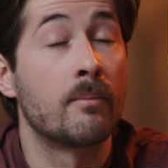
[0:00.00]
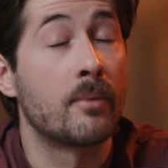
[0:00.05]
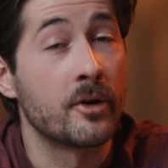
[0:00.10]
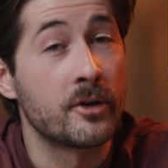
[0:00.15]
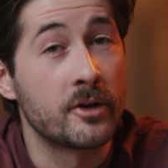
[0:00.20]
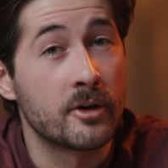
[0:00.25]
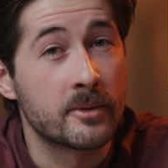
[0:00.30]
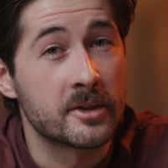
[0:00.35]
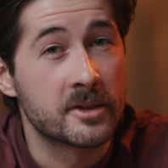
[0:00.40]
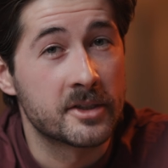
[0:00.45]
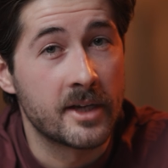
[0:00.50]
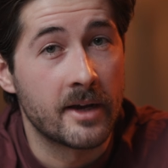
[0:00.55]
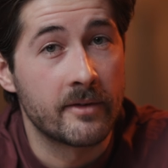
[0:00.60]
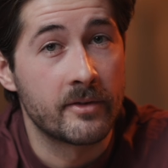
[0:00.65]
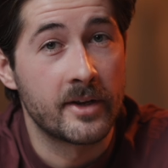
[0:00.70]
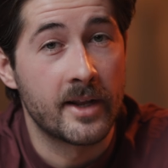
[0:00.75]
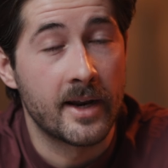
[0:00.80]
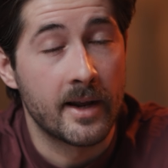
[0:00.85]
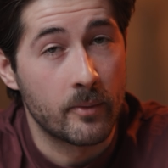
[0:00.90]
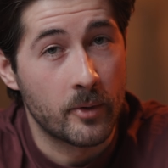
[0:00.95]
Point number
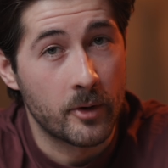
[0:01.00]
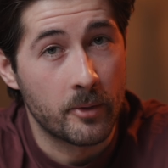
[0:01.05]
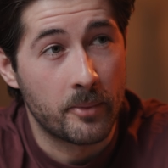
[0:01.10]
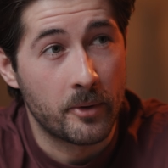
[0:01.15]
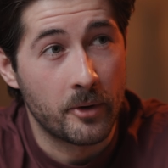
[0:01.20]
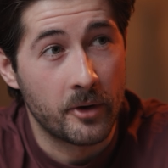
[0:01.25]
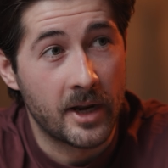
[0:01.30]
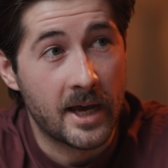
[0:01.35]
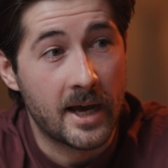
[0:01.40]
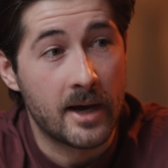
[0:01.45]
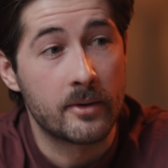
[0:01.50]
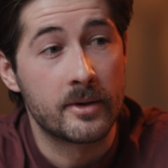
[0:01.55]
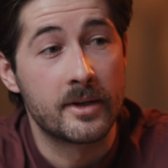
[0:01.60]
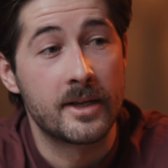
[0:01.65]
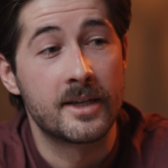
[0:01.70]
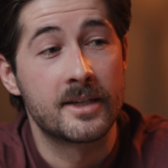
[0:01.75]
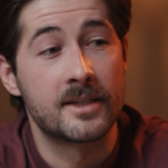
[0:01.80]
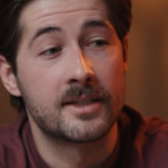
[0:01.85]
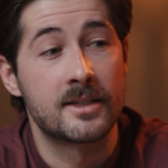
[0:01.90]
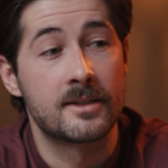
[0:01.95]
7 that I want to point out
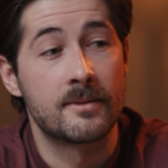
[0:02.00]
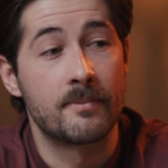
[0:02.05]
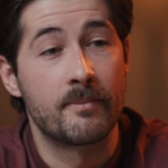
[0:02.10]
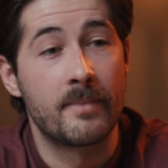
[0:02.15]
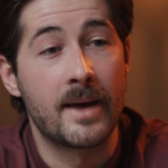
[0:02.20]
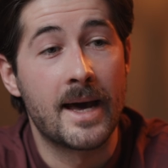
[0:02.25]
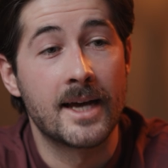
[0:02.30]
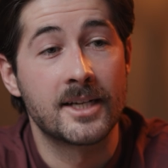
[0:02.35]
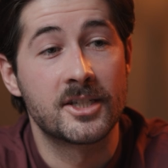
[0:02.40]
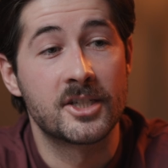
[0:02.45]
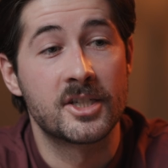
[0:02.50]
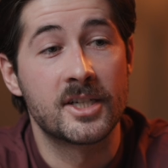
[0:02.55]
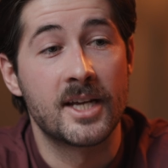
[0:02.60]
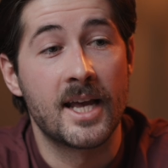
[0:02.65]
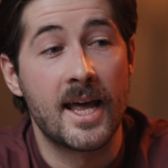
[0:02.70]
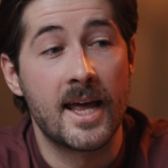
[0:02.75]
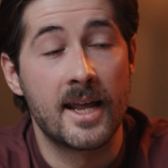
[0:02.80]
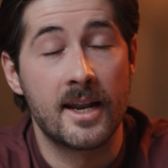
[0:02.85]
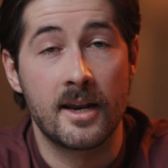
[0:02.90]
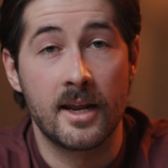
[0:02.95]
is batch
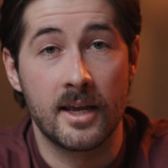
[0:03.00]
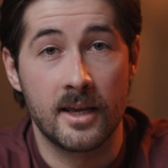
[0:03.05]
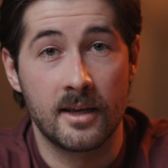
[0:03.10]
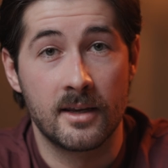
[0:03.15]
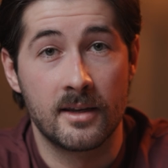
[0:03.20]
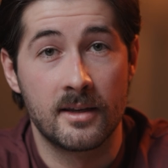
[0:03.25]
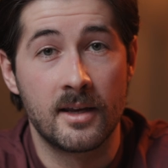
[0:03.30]
editing.